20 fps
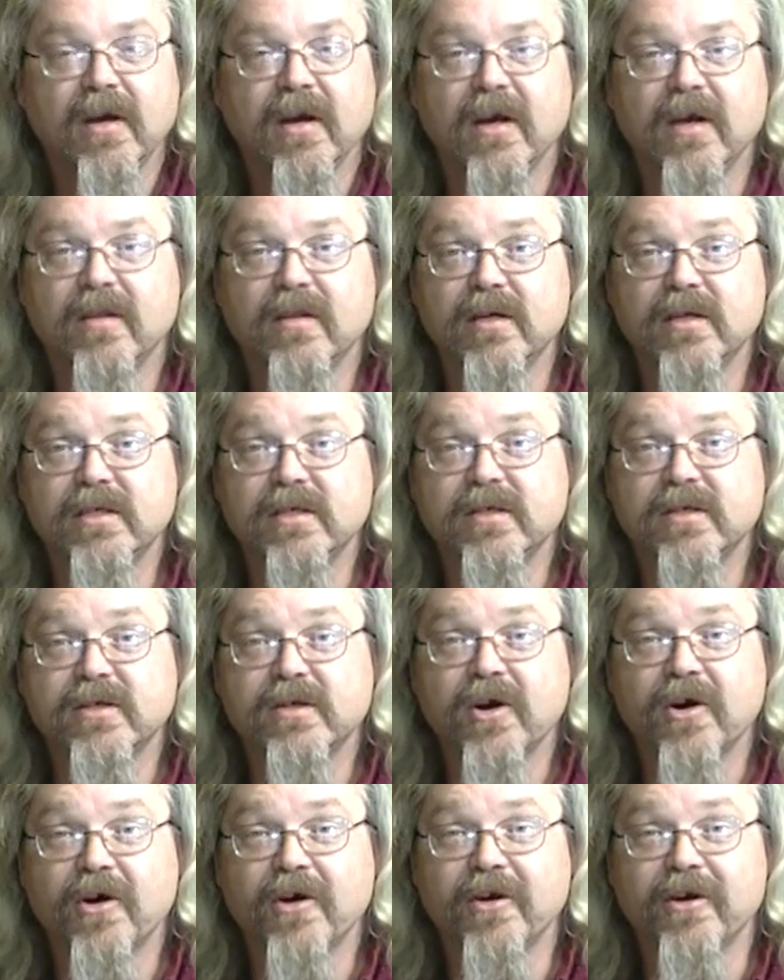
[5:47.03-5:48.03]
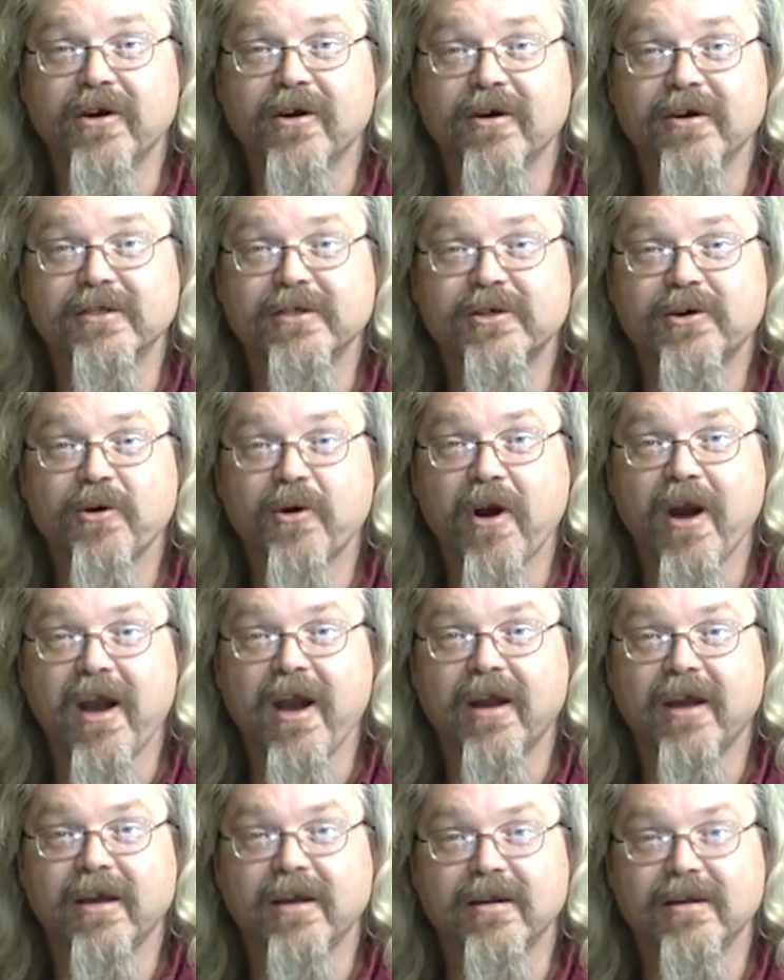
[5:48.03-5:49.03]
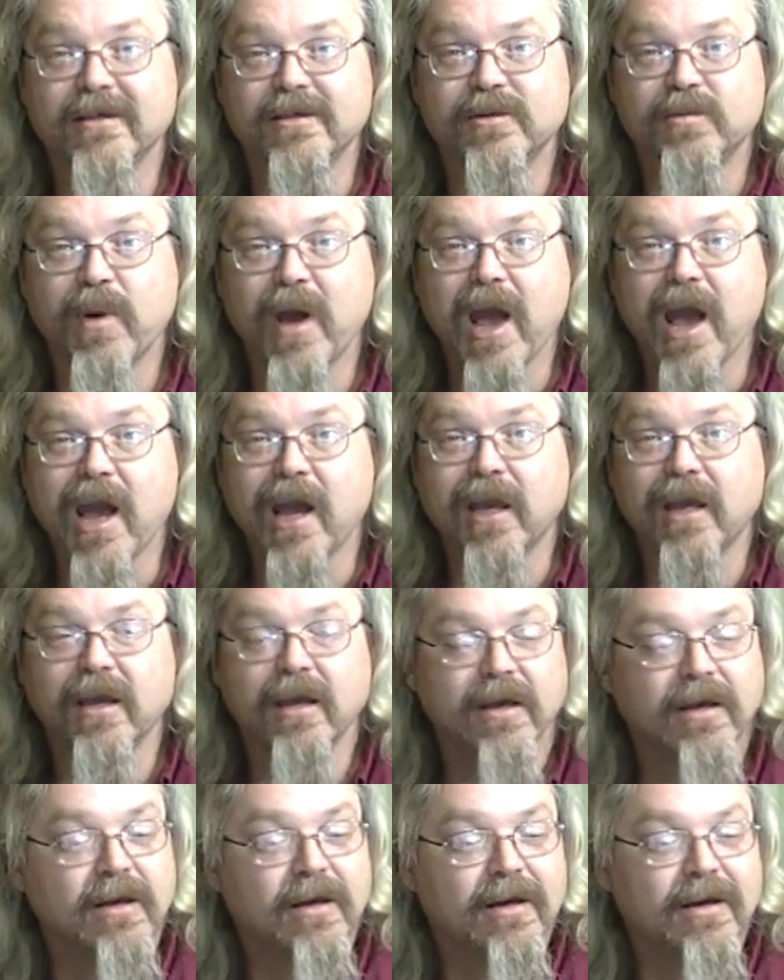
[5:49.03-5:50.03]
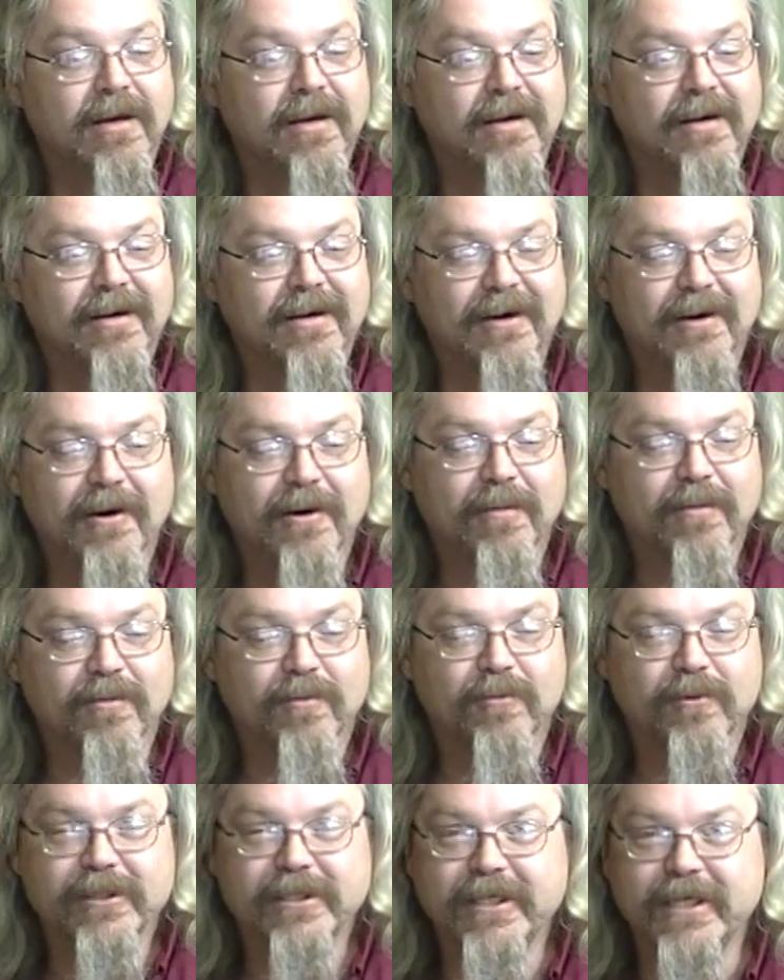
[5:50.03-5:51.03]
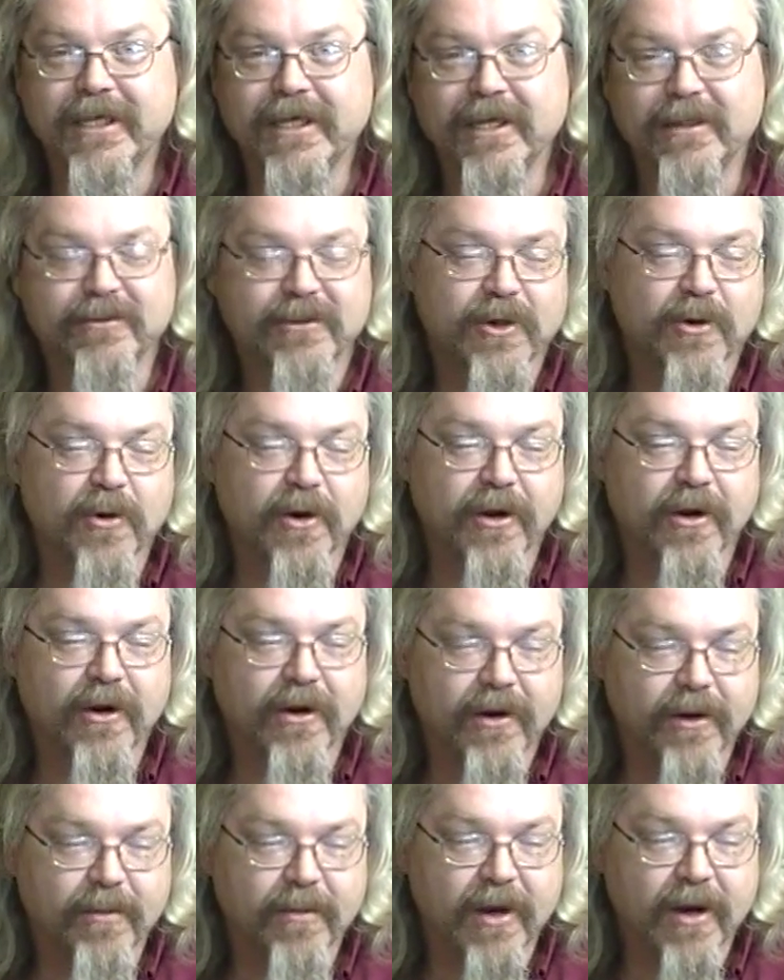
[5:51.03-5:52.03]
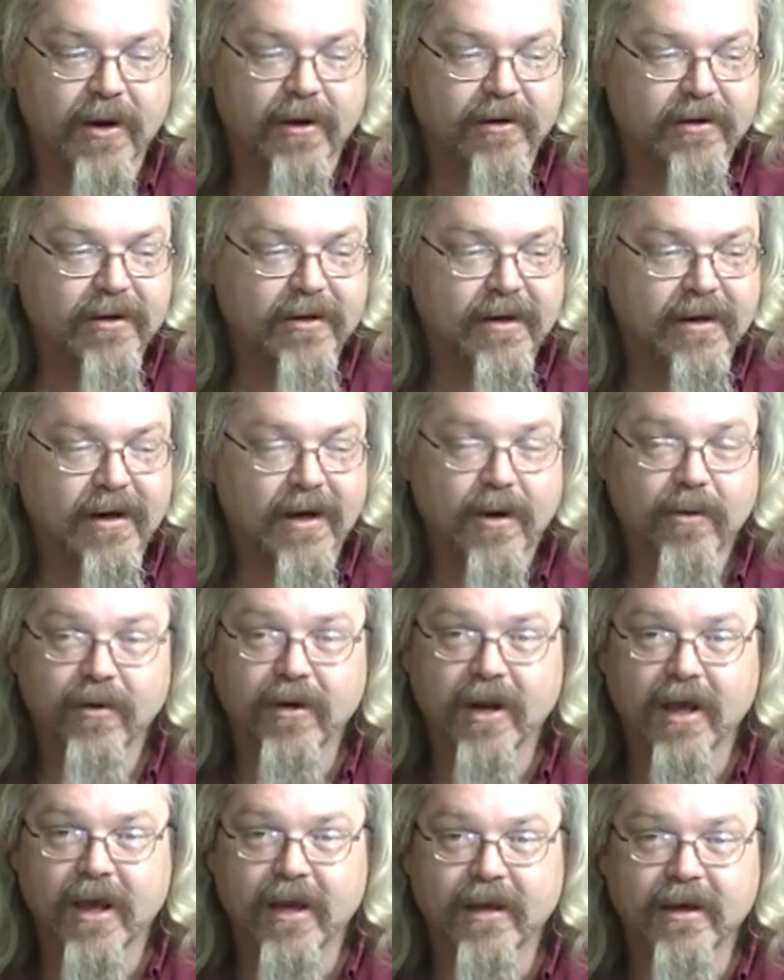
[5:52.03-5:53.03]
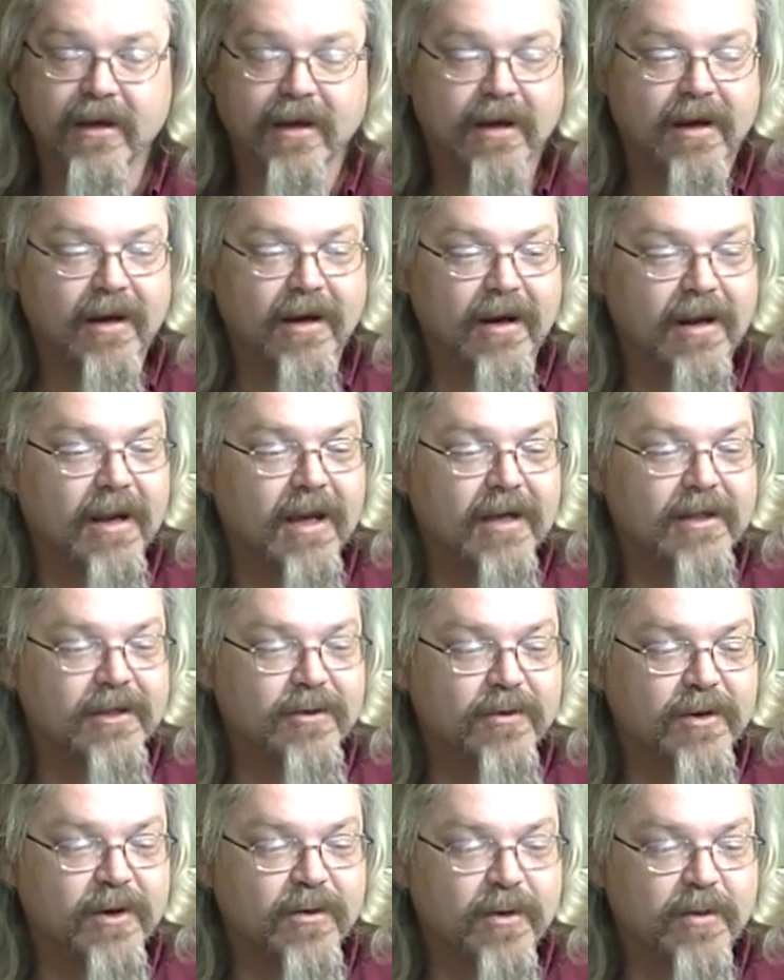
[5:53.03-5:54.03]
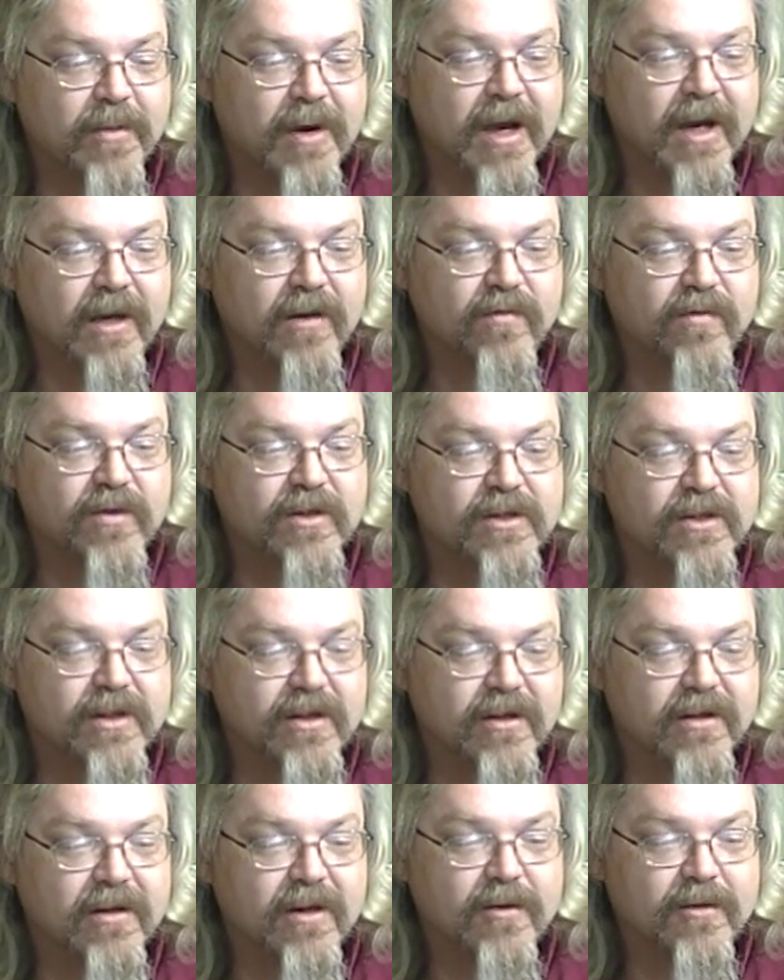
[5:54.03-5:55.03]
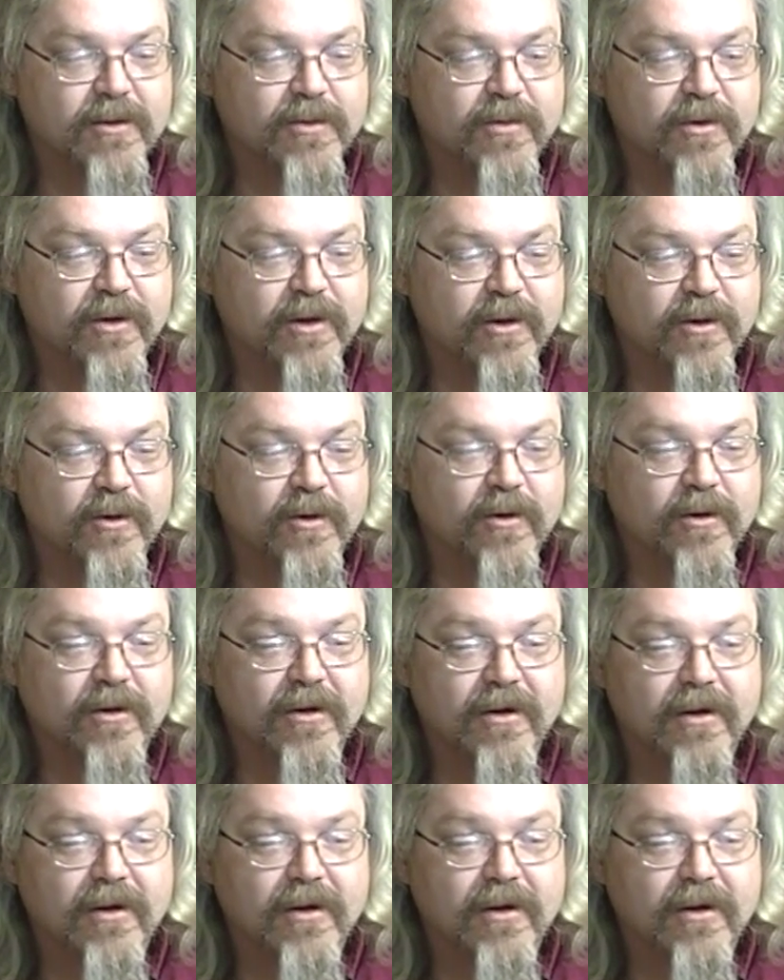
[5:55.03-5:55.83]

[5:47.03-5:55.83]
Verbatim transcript: And this is Art's crack in his back, um, which he keeps going on about. Uh, I would like, uh, I liked it when he went back and visited. That was pretty cool.